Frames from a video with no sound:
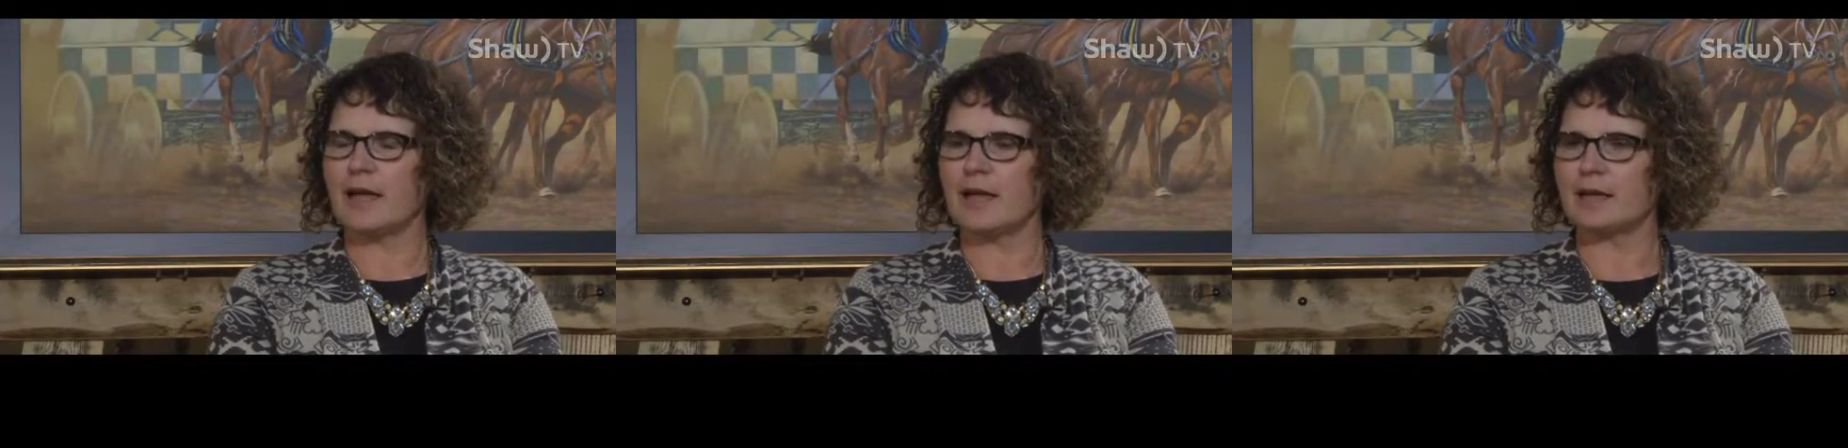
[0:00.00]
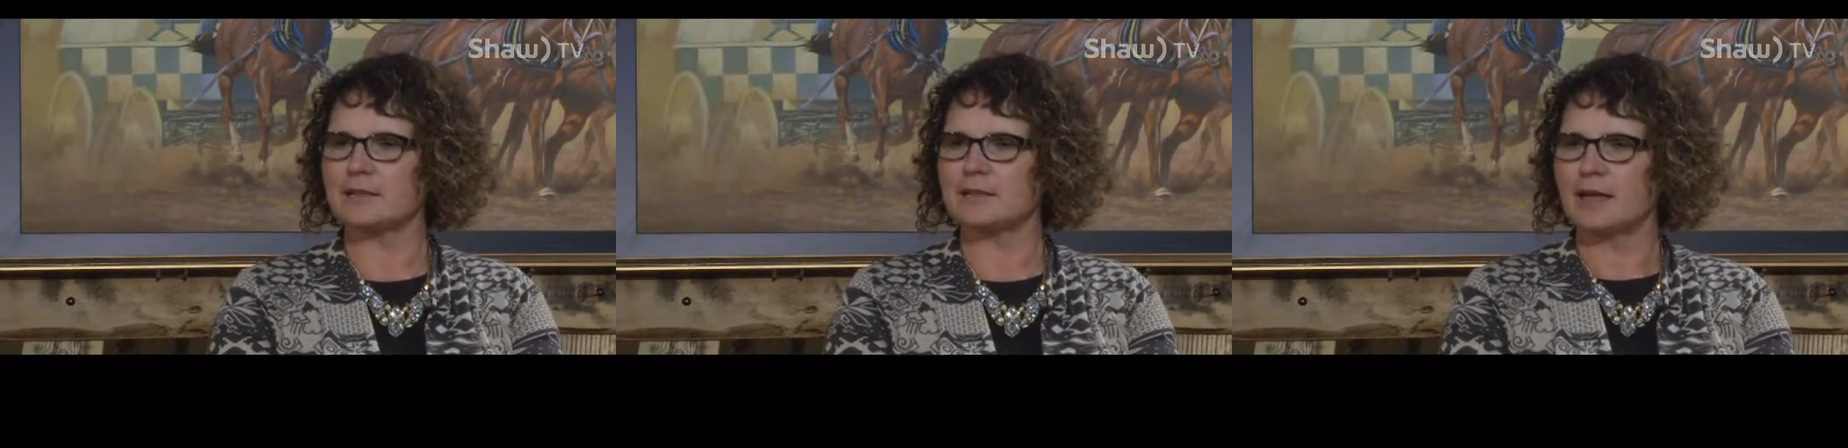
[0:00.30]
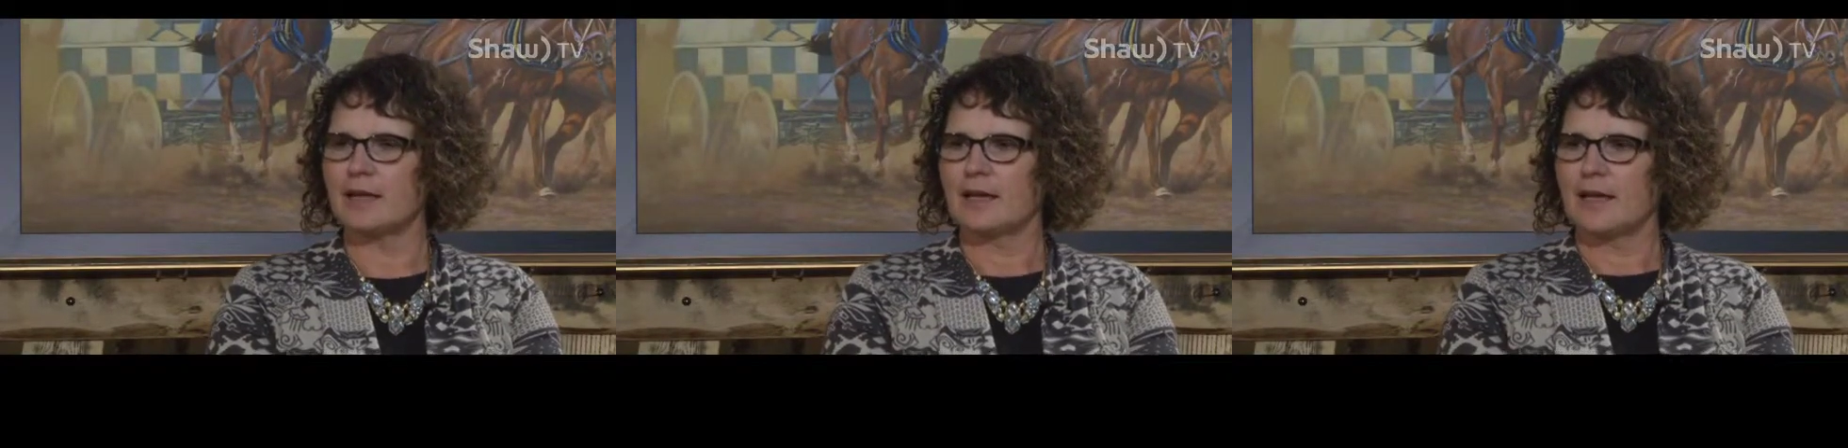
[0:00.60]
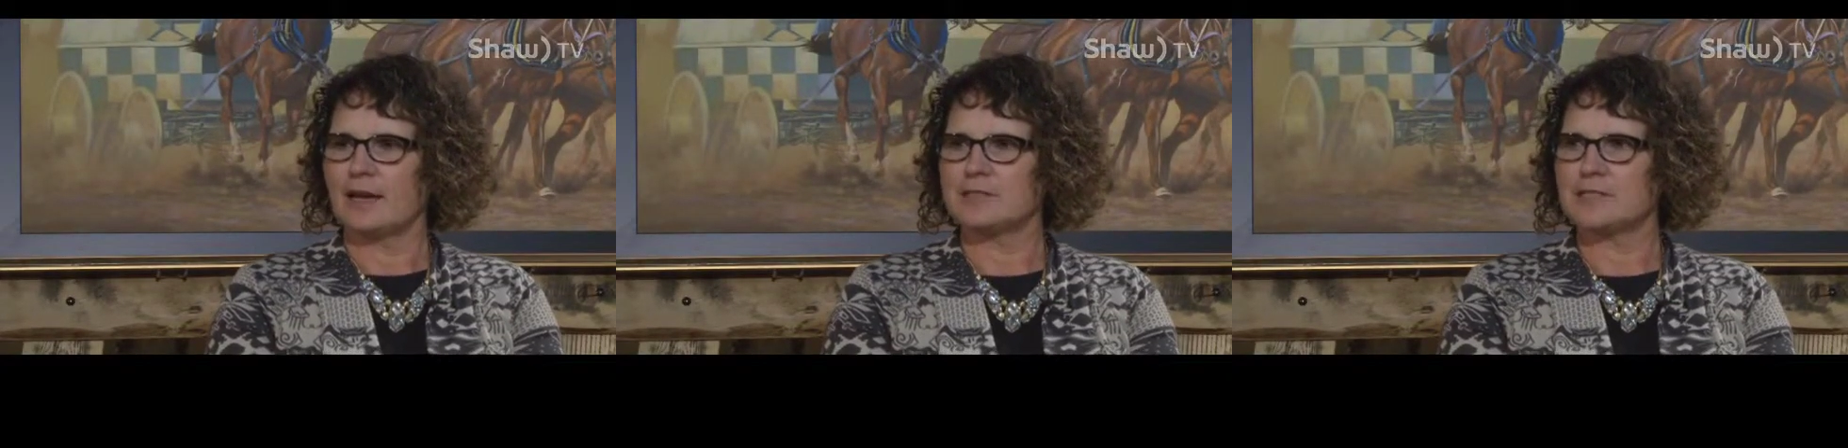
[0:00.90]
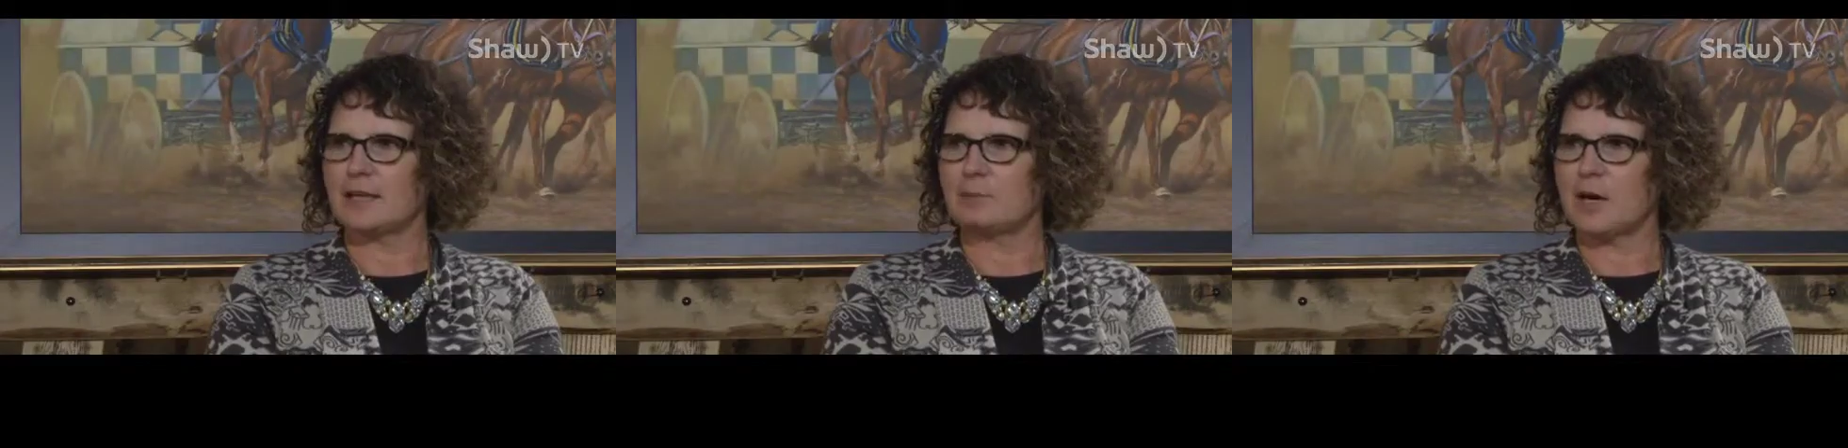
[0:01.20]
And I have a
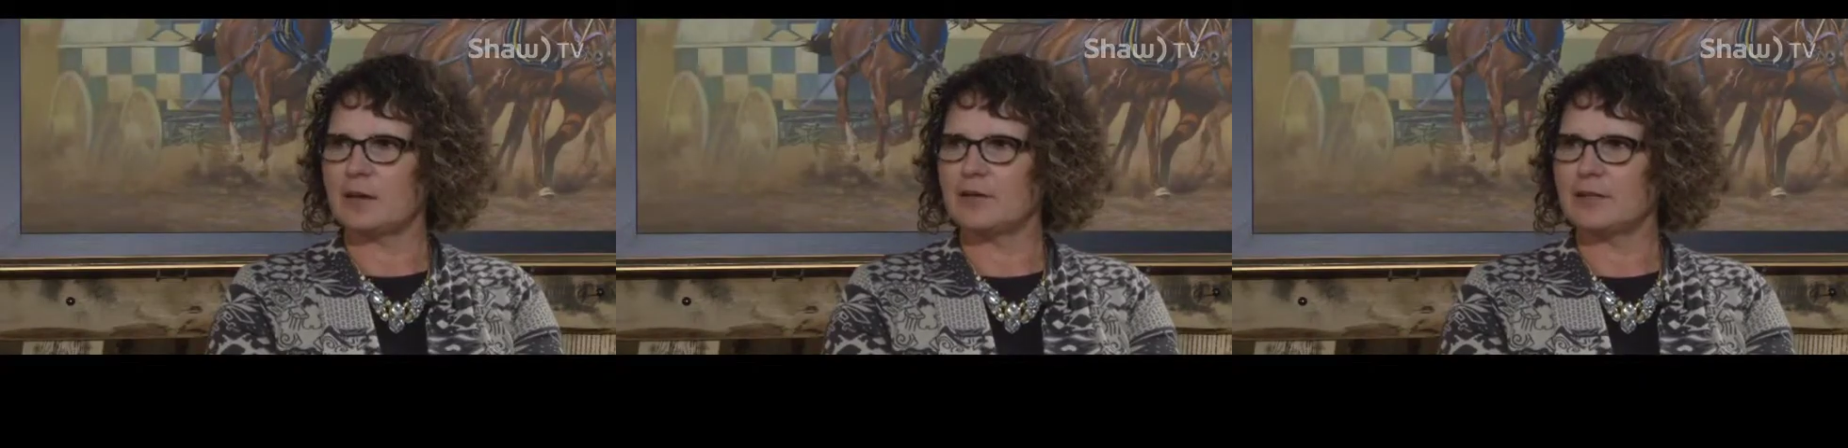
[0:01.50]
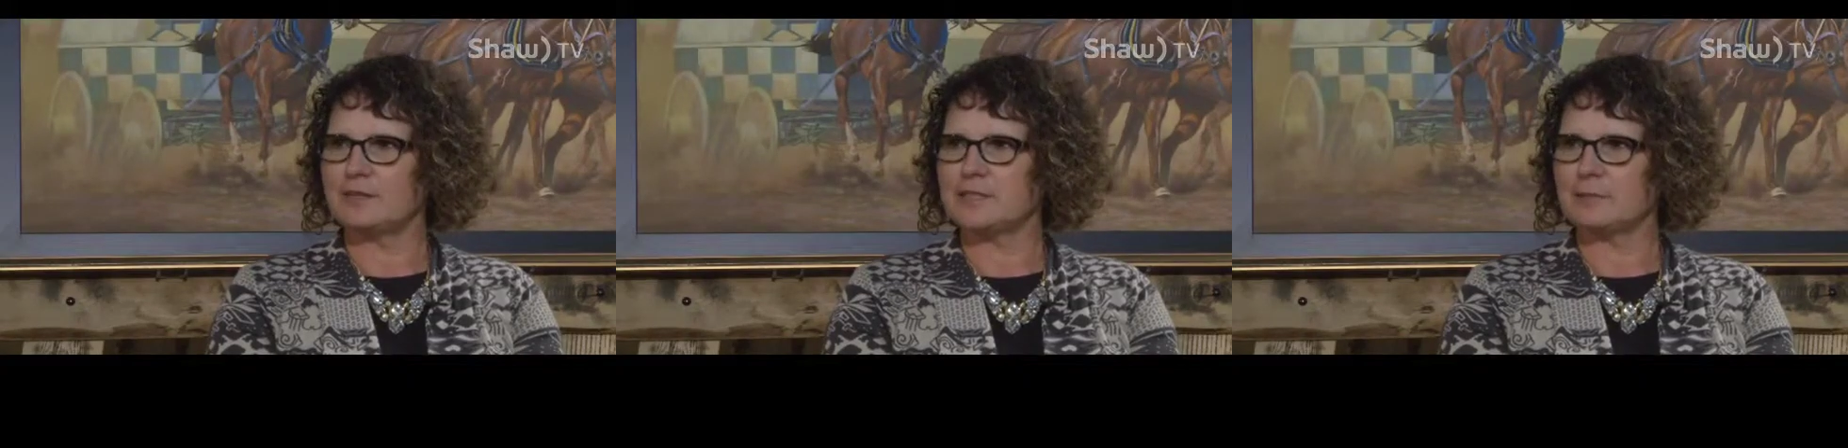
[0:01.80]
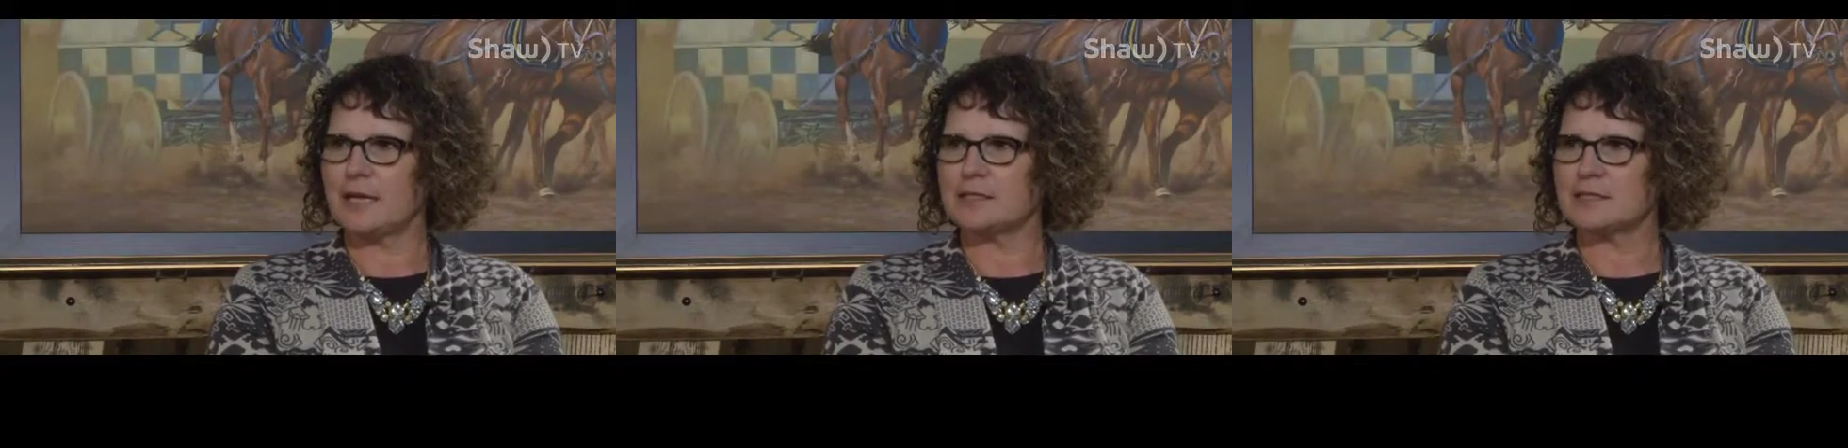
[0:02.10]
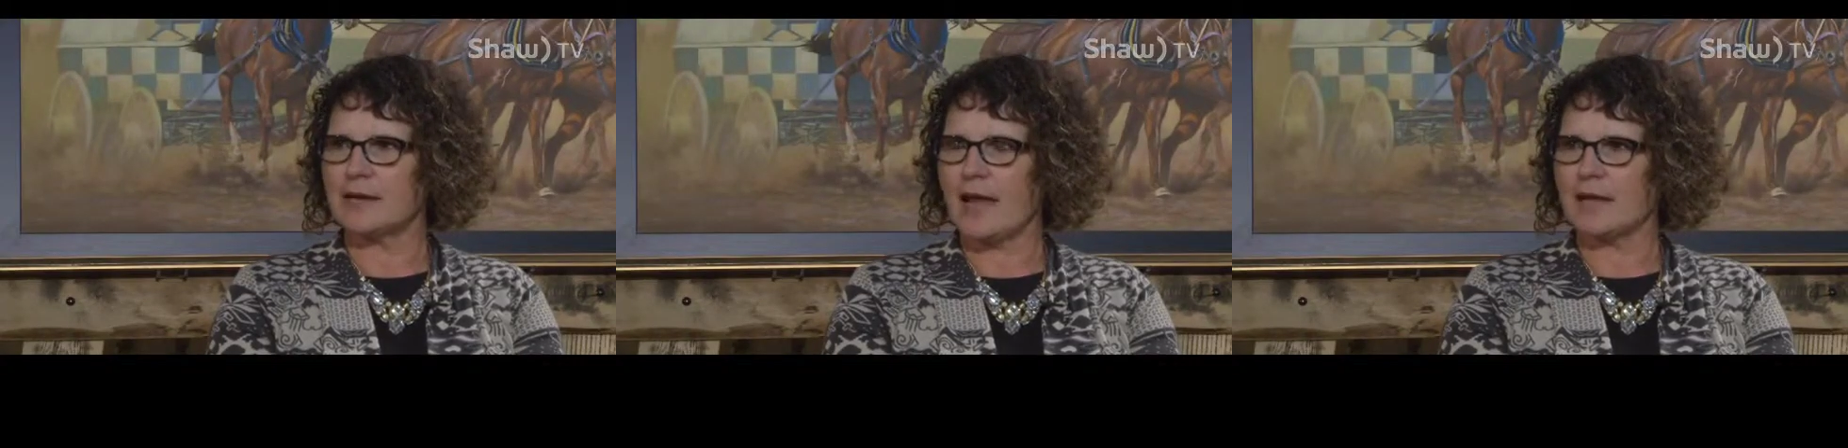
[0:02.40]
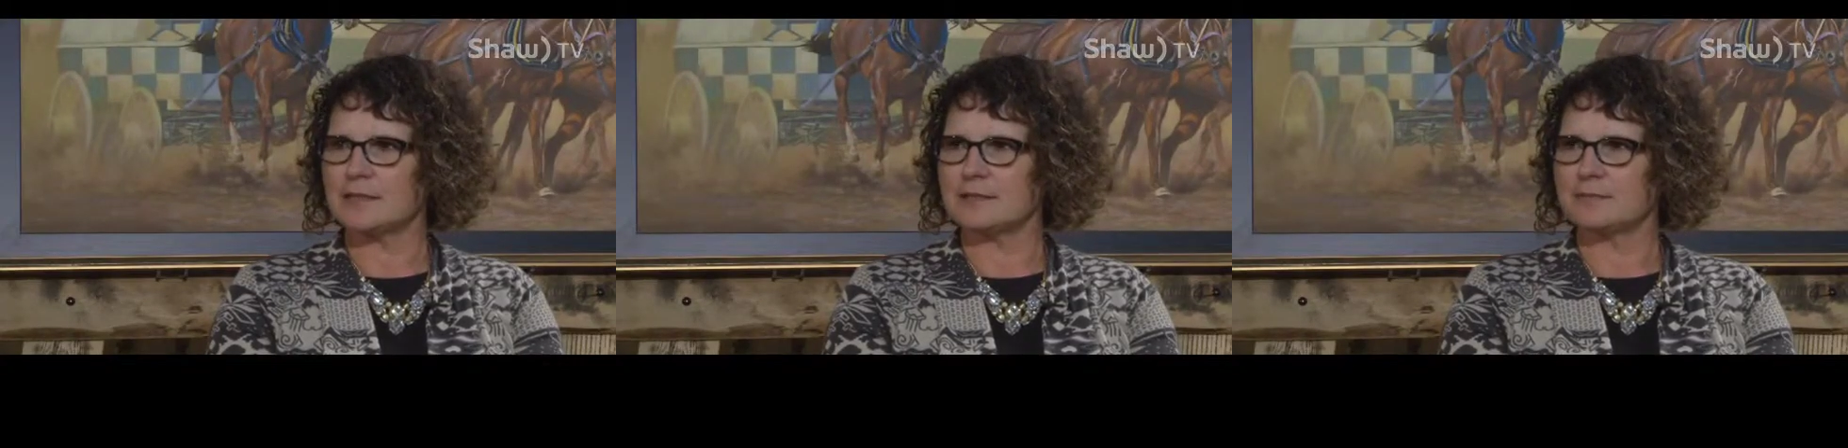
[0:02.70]
son Mark who lives in Medicine
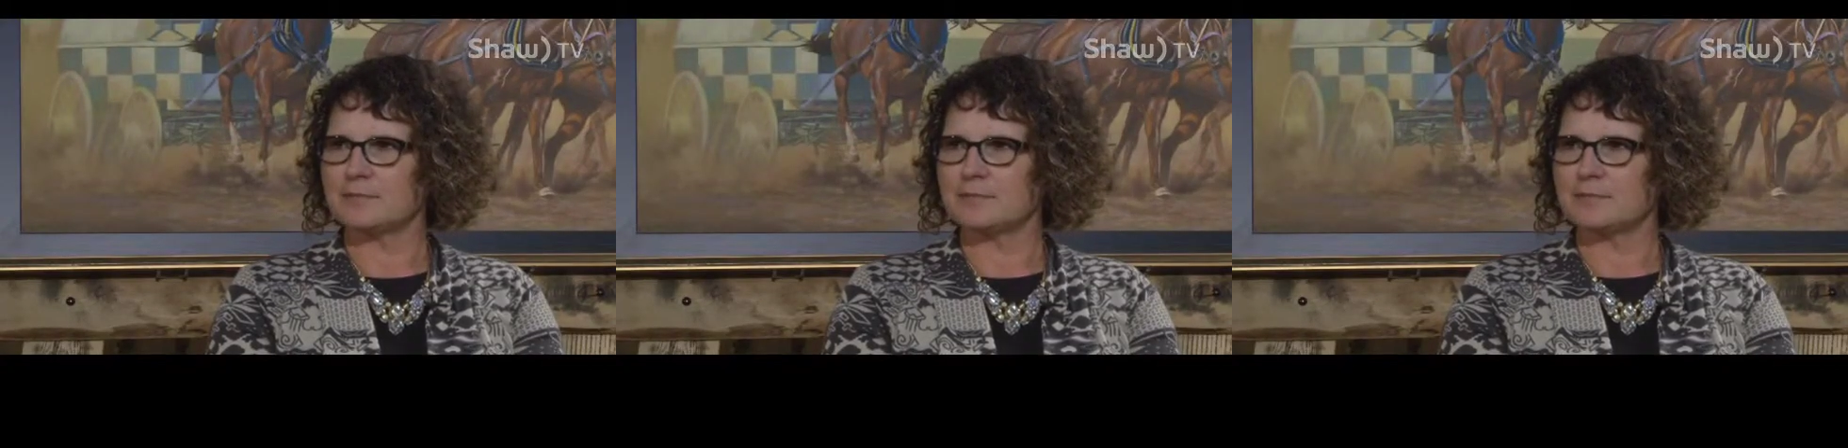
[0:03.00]
Hat.